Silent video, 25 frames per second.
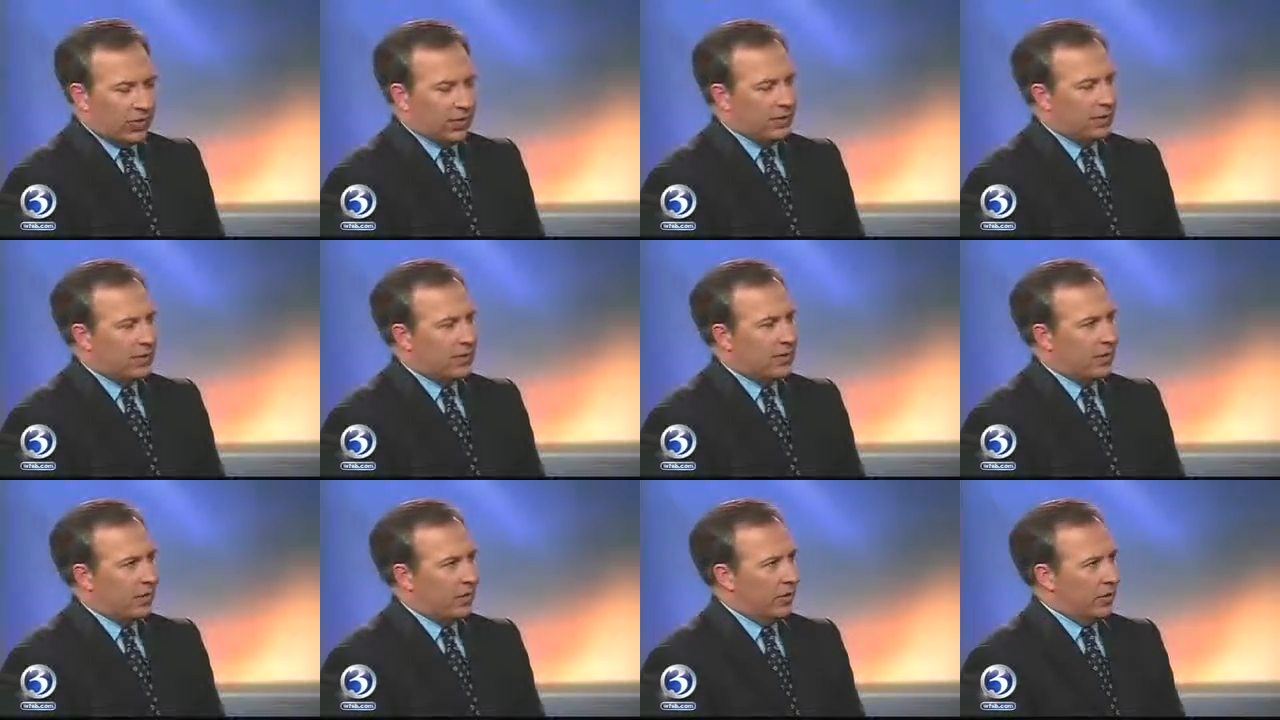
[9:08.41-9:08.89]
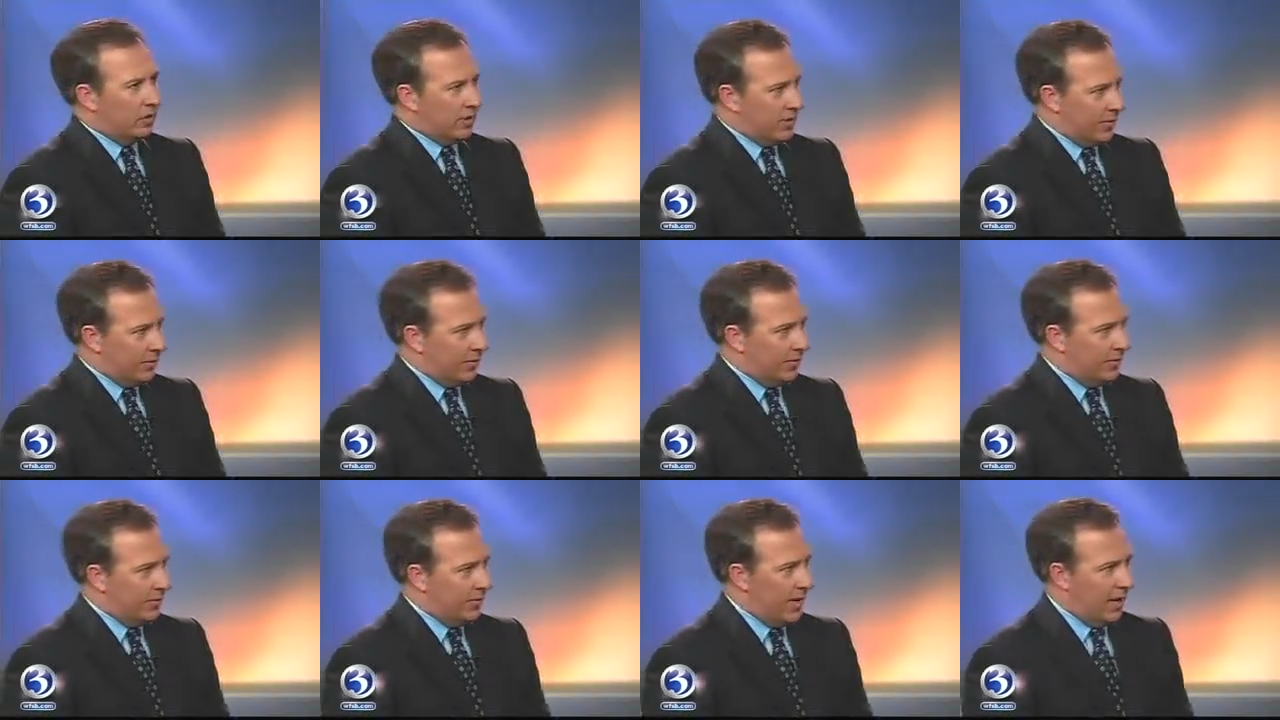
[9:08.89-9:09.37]

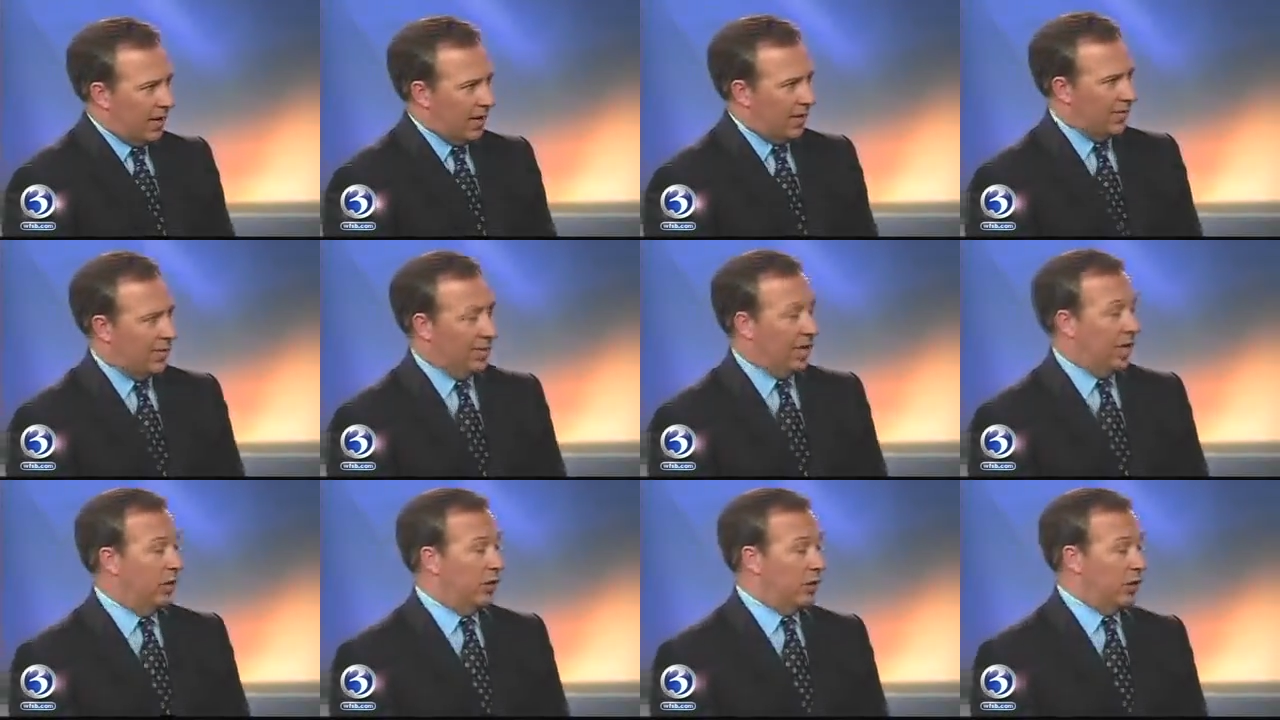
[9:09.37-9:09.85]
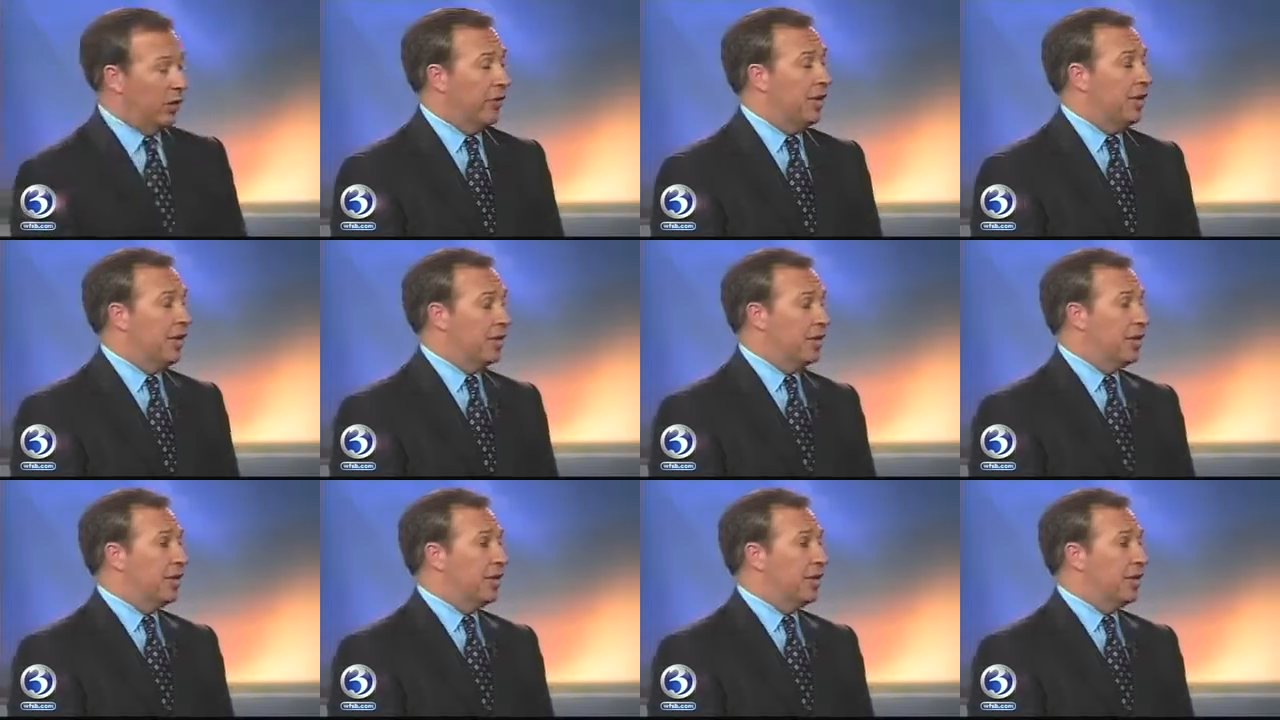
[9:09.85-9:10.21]
Senator Caligari,